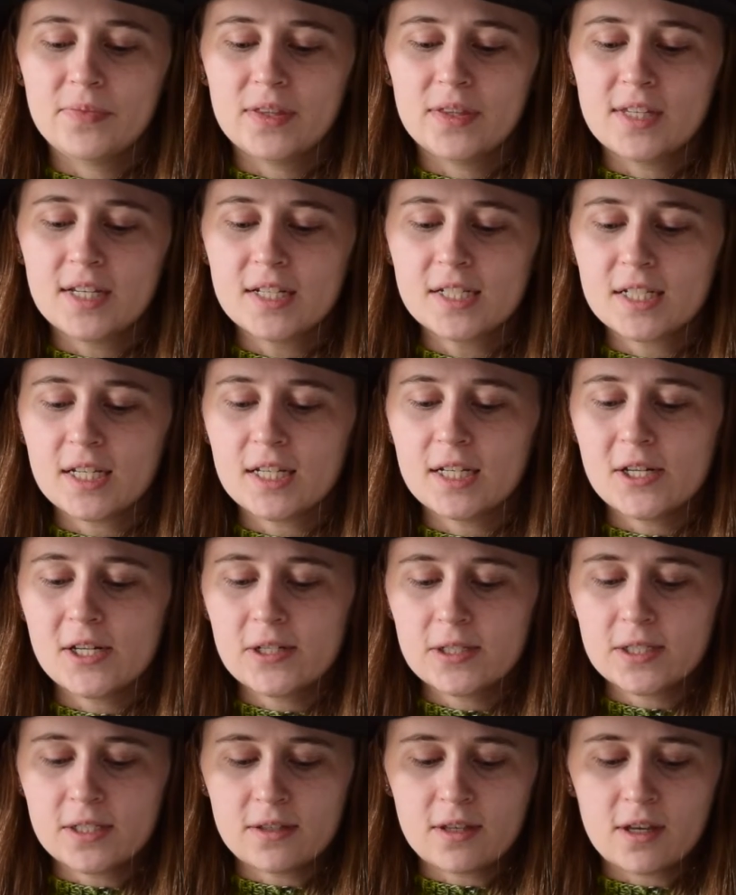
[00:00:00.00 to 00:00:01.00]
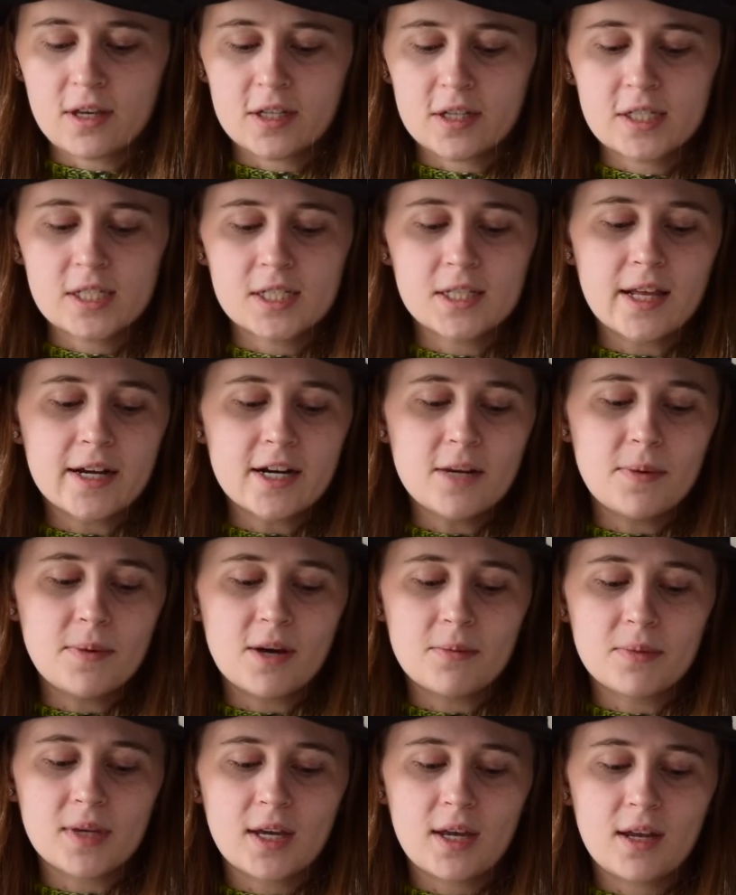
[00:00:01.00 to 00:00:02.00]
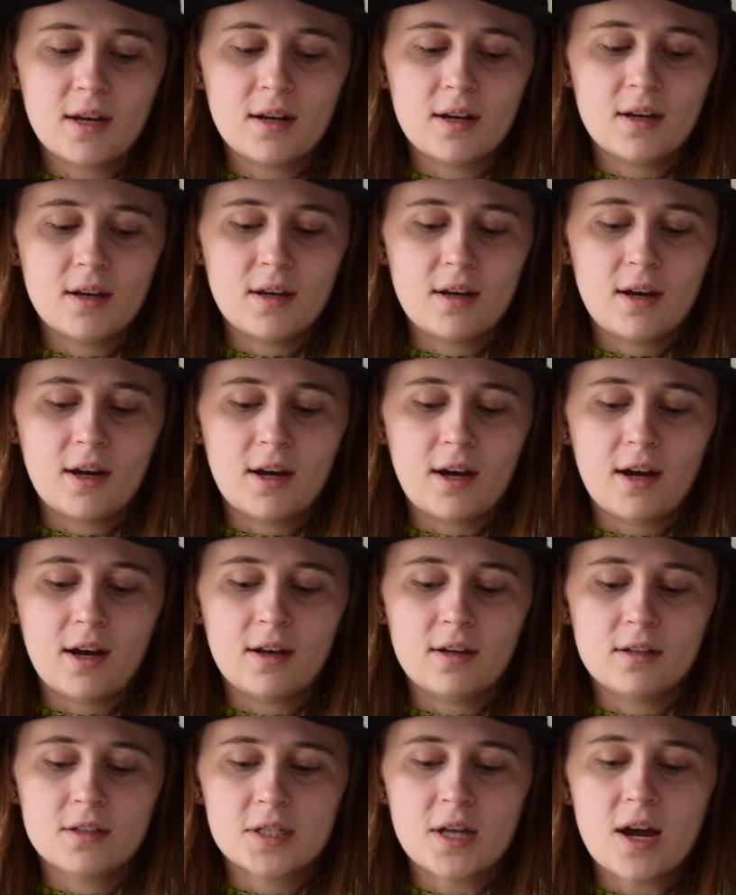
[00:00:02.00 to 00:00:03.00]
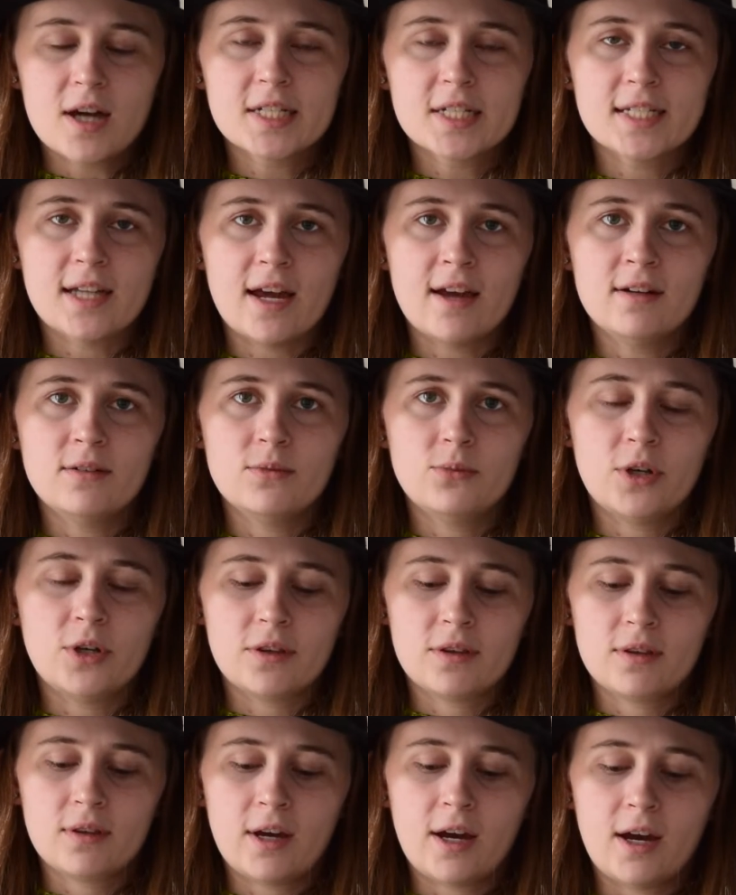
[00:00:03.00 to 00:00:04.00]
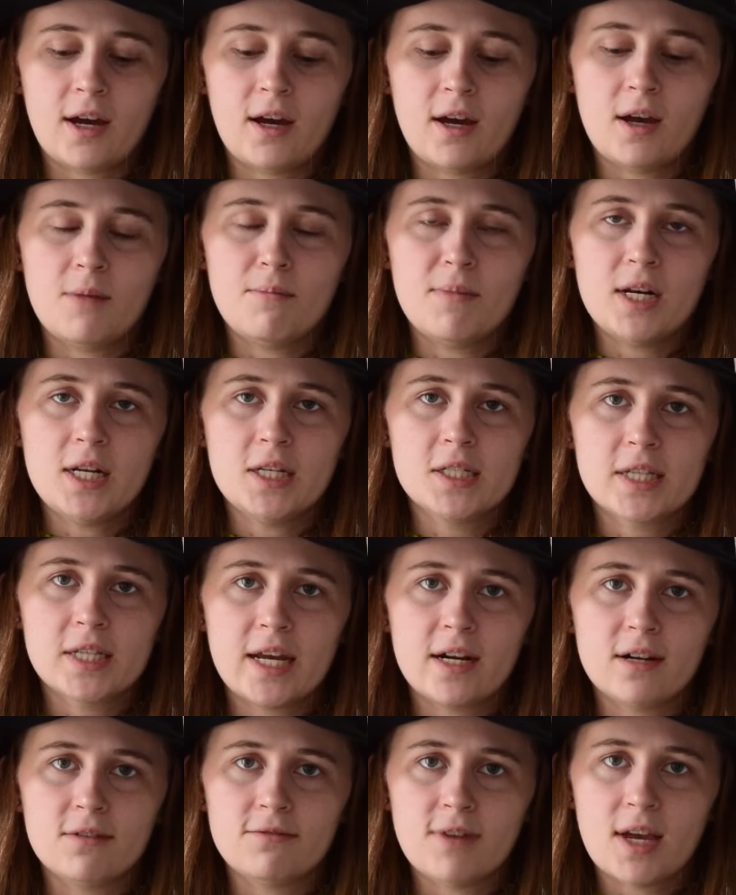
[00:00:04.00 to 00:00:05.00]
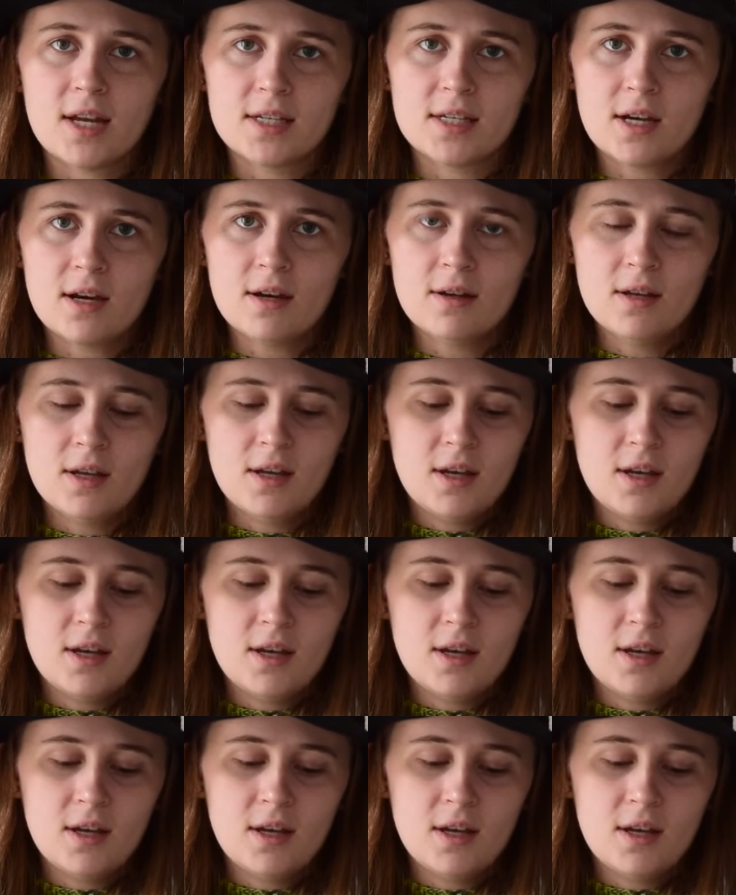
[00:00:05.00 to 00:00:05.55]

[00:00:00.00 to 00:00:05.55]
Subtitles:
This is the Slutty Pumpkin sock set with a mini skein of Vanta,